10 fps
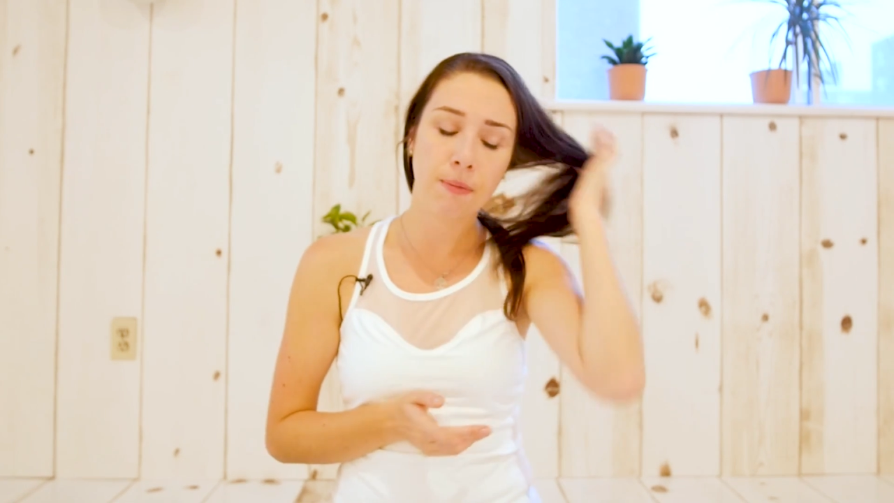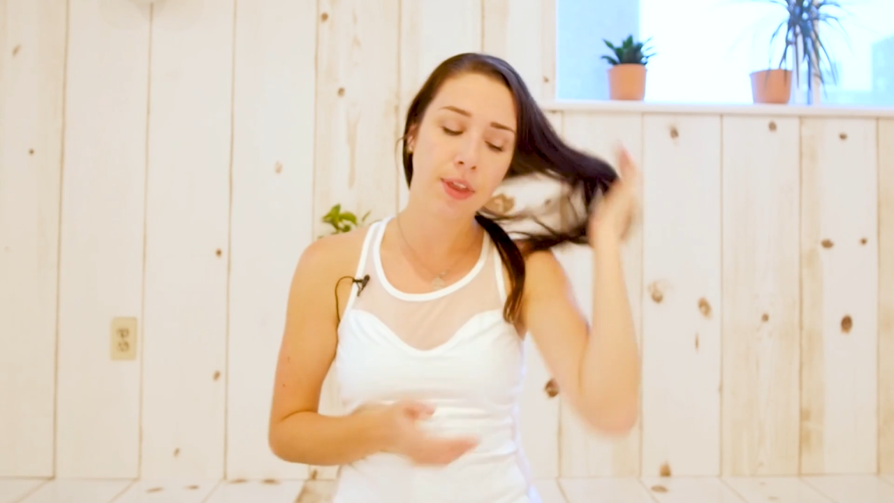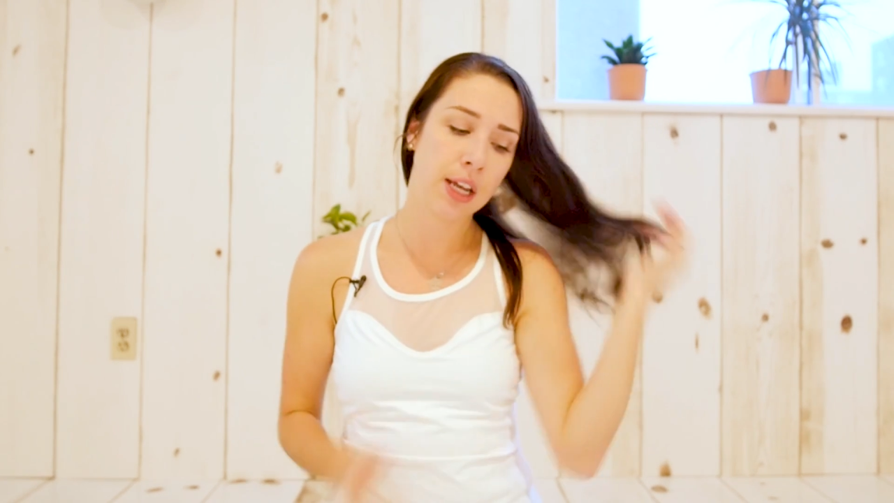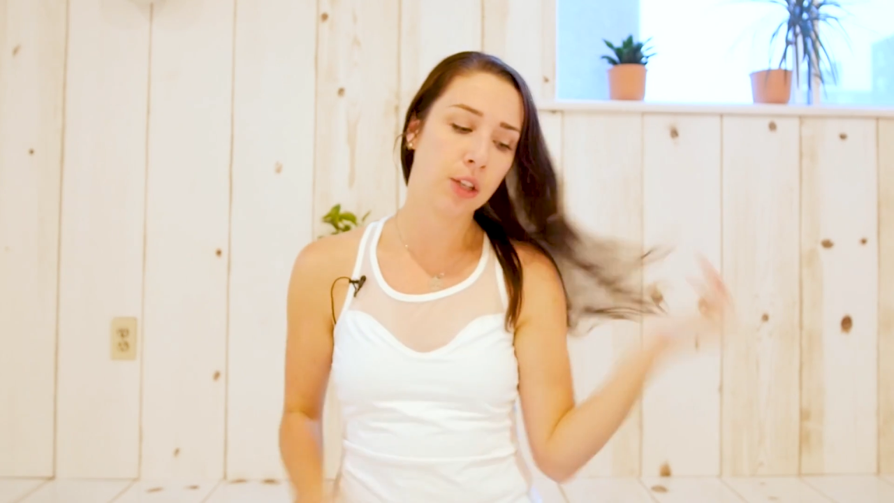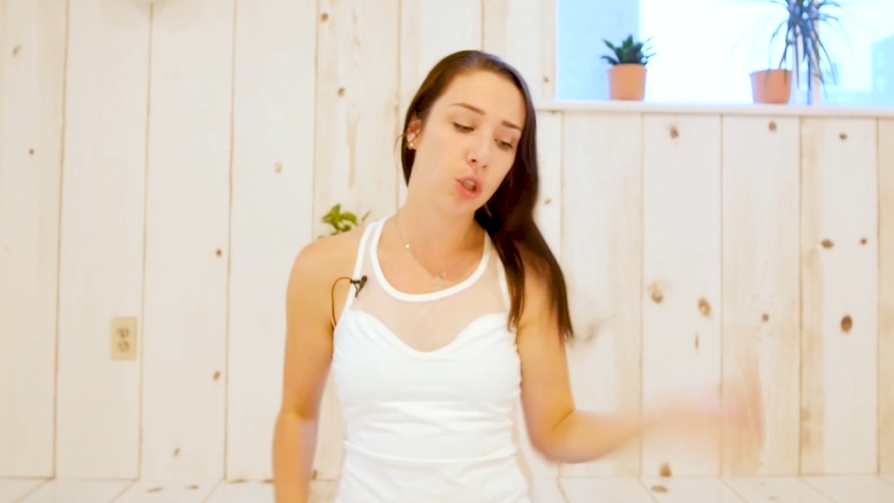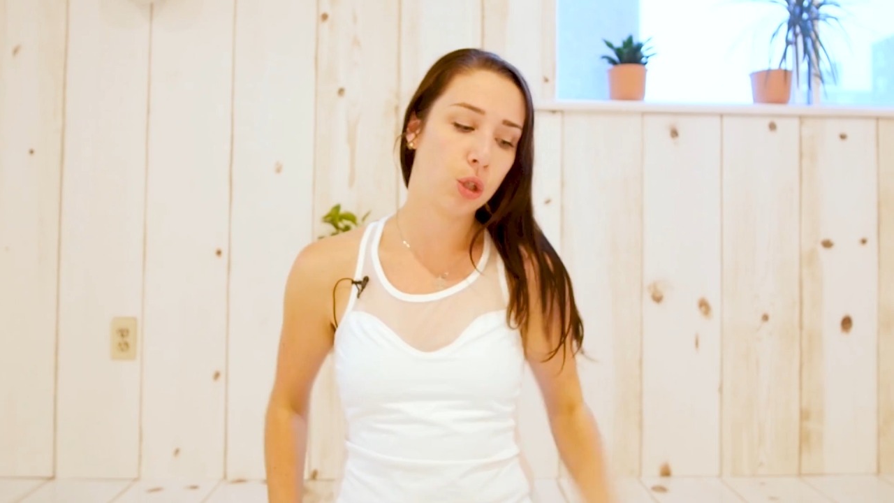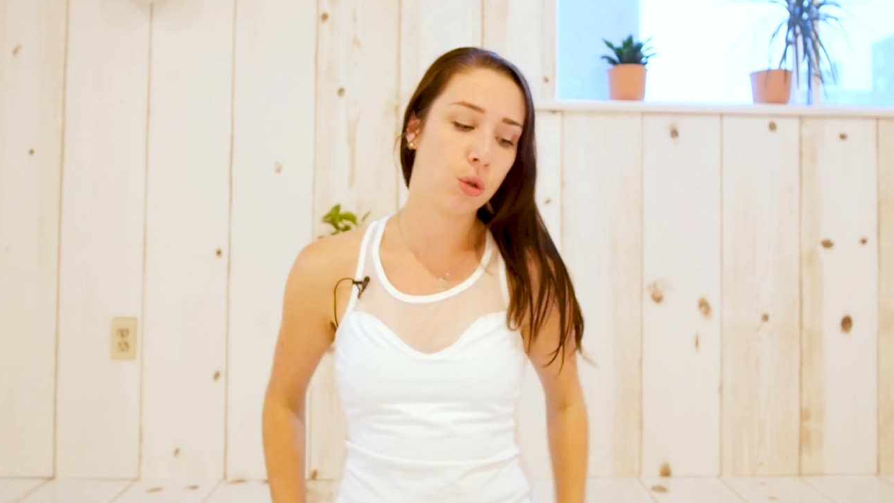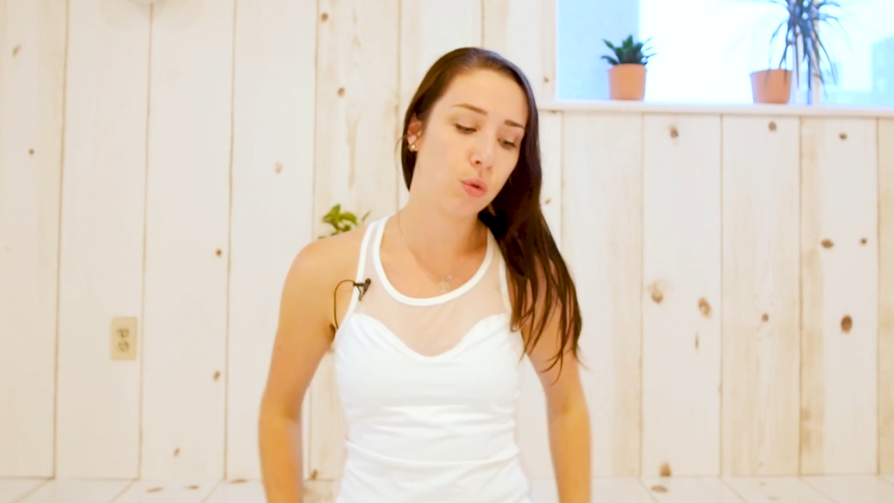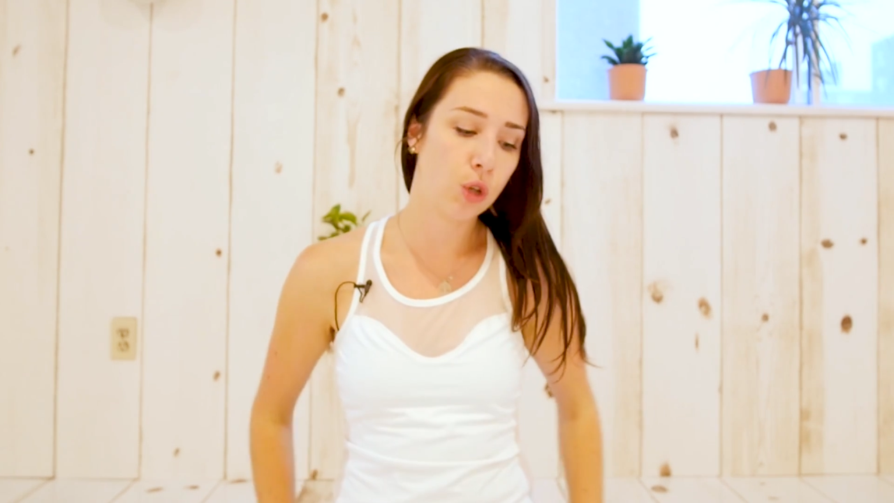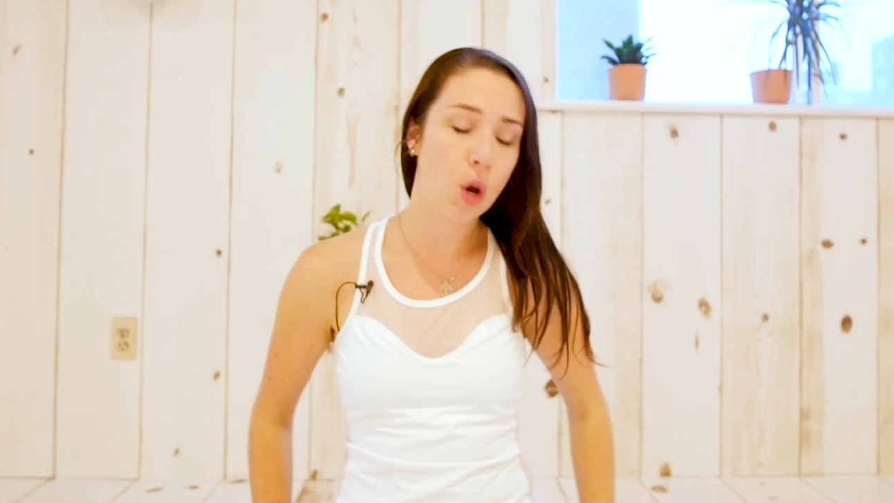thing
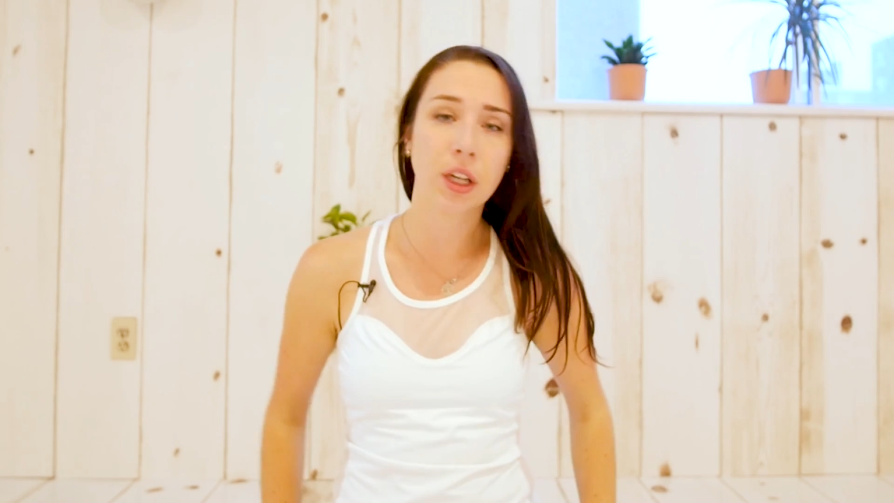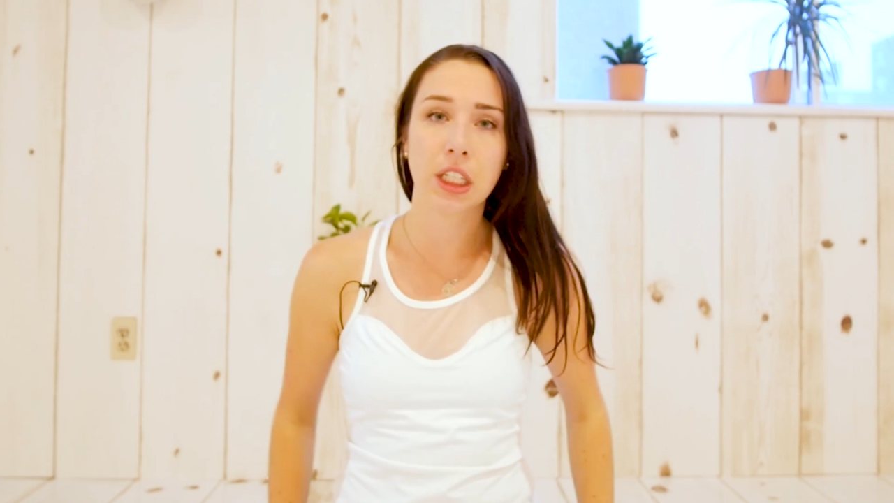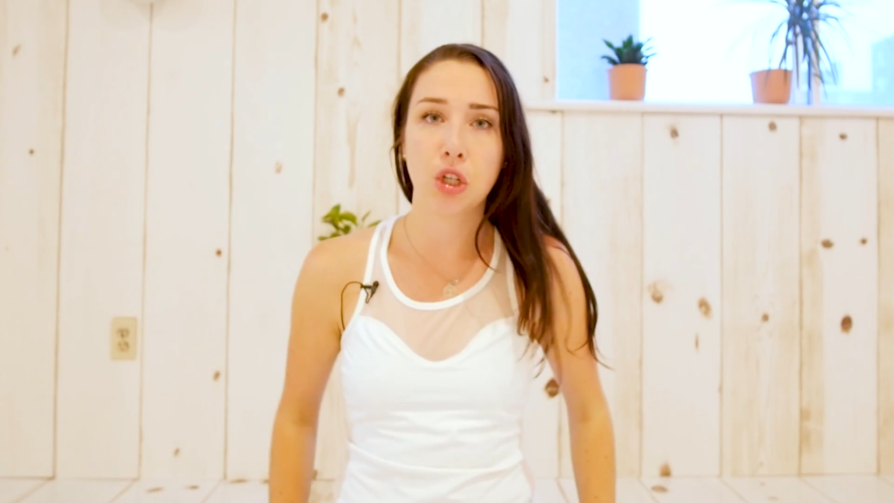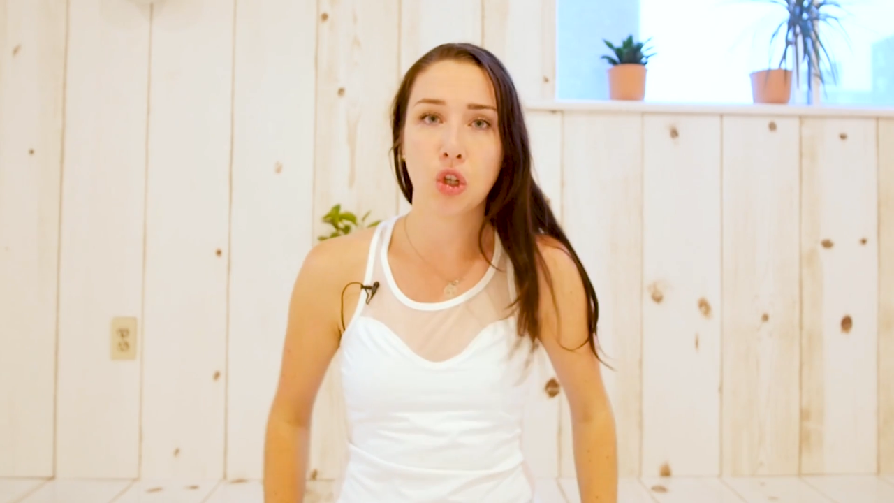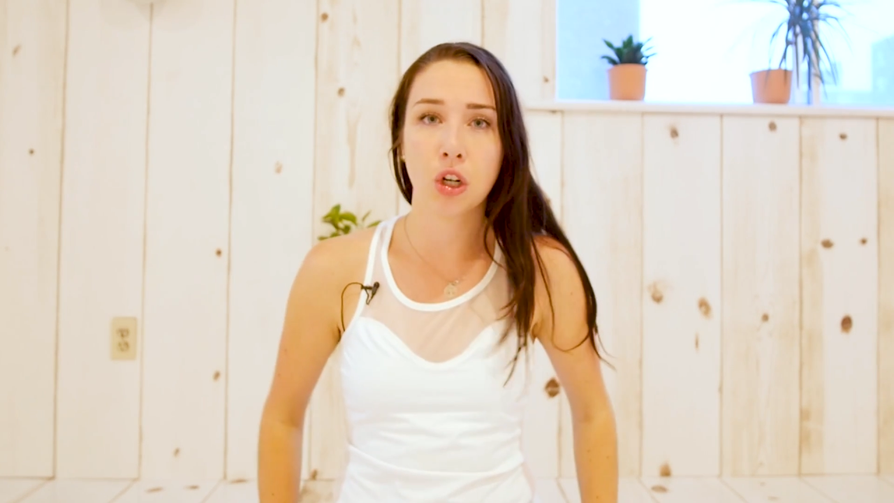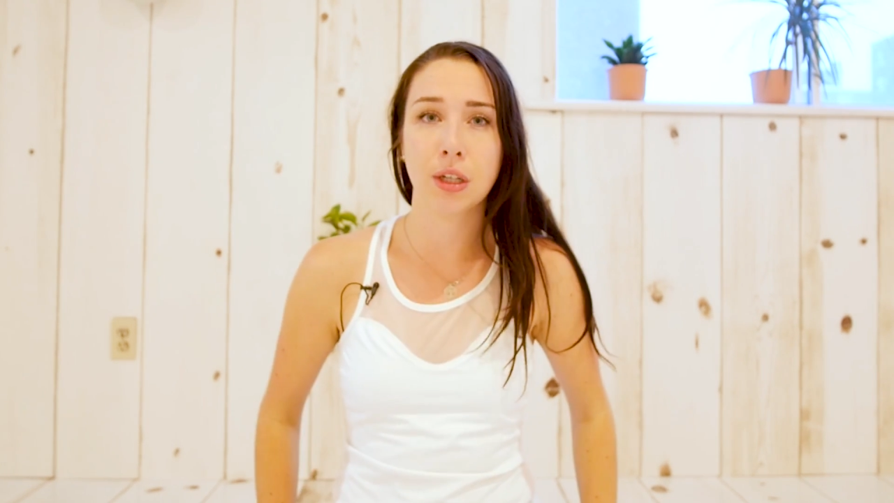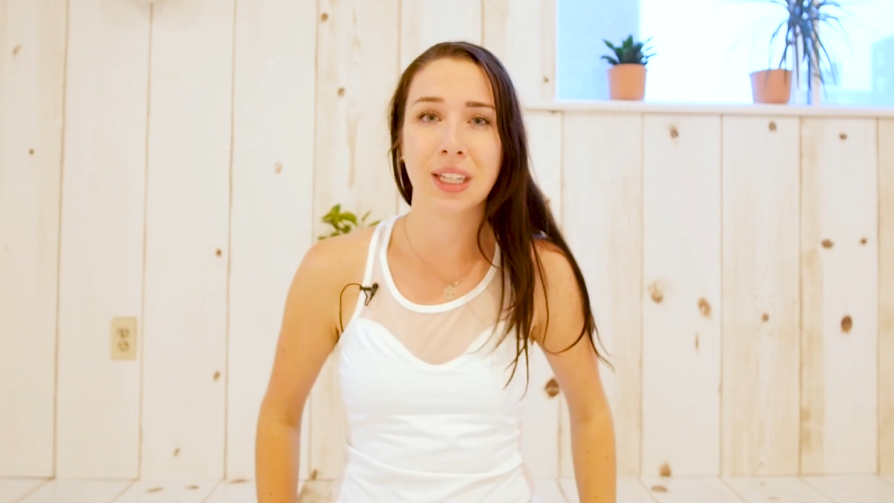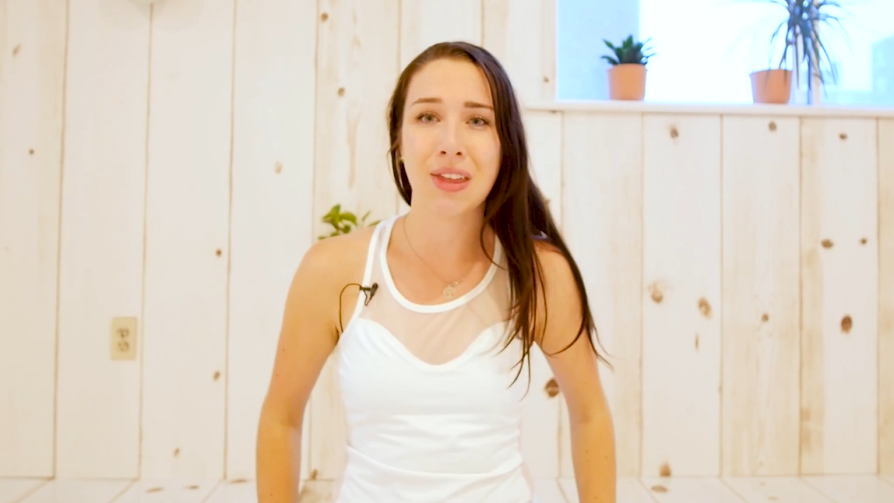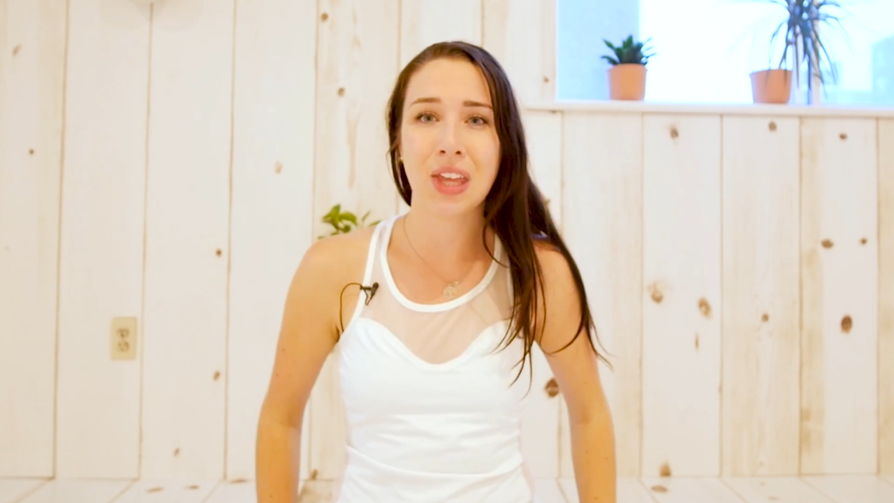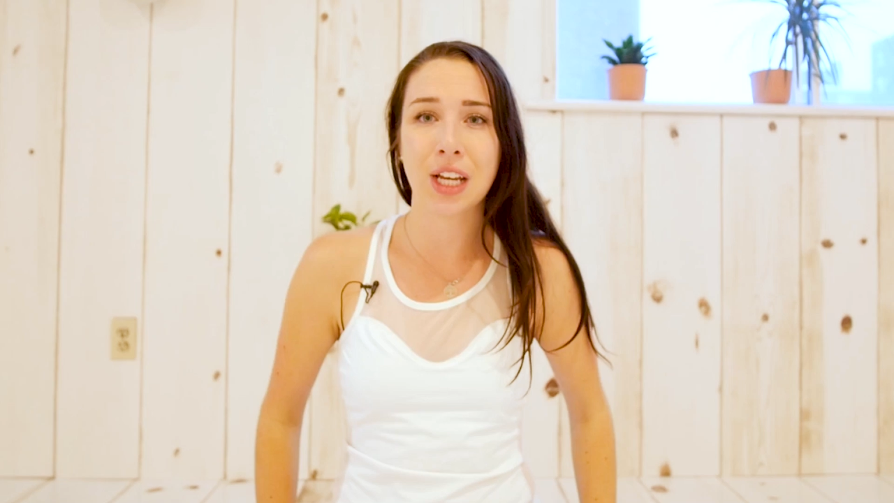to yoga teachers
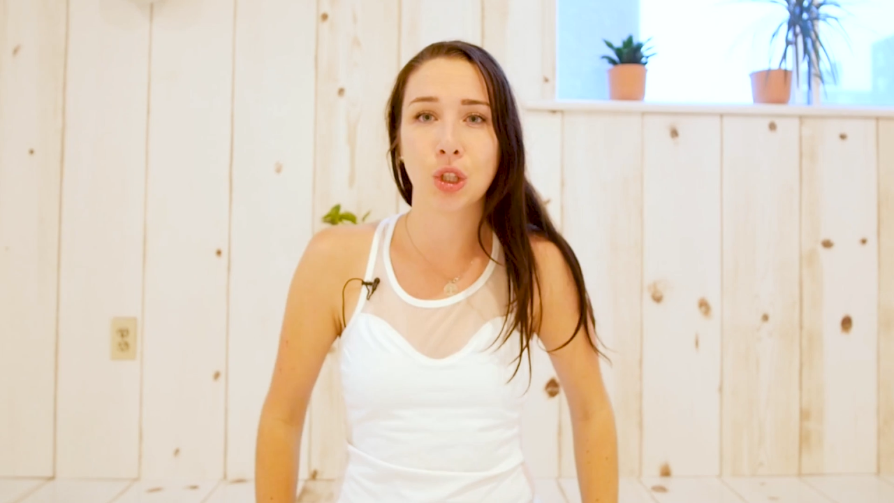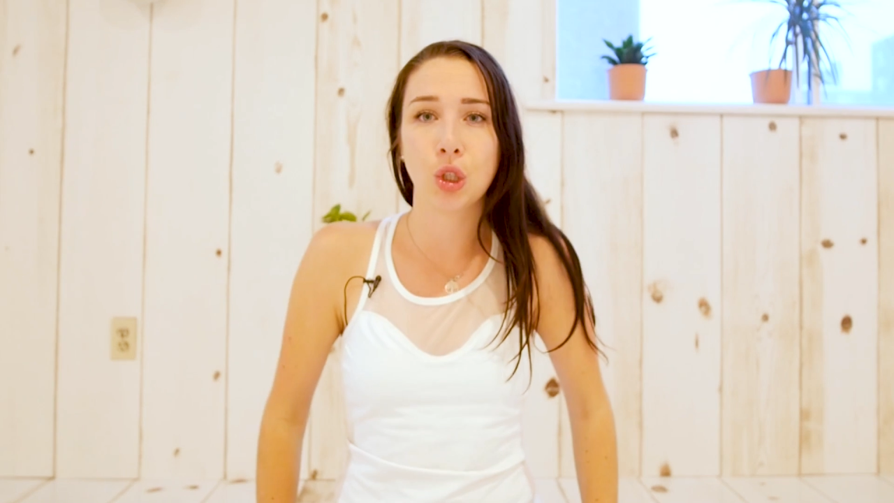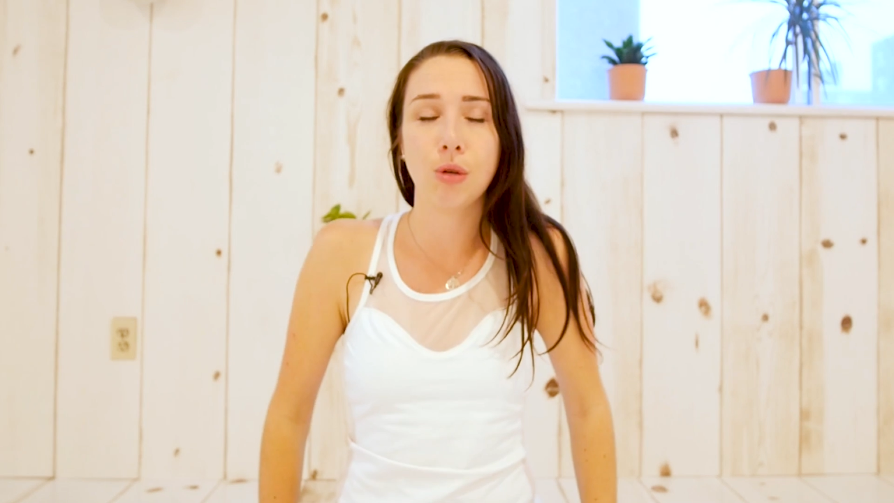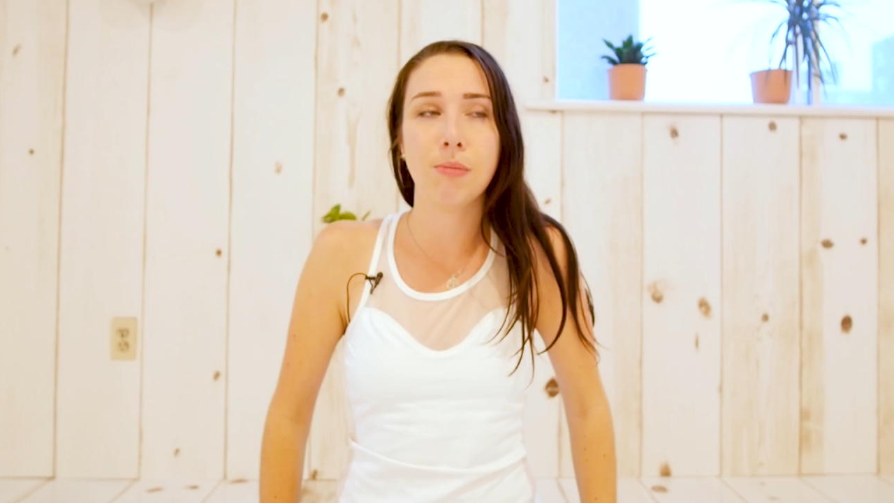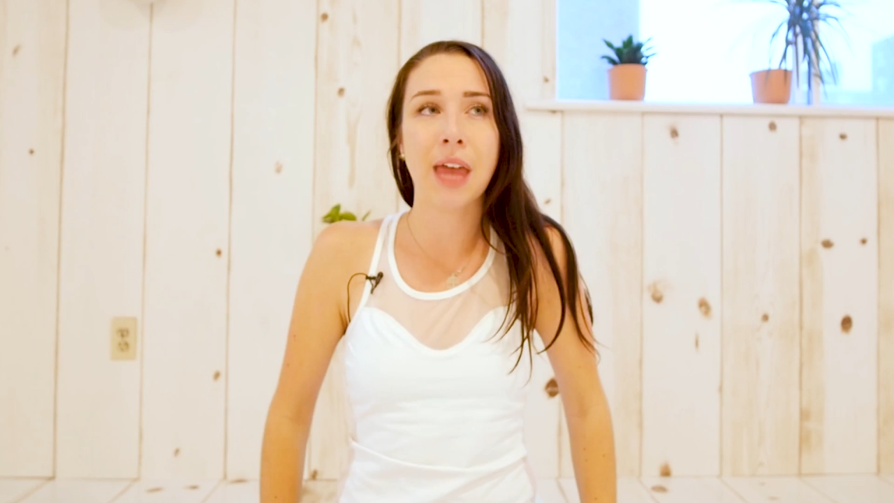and they assume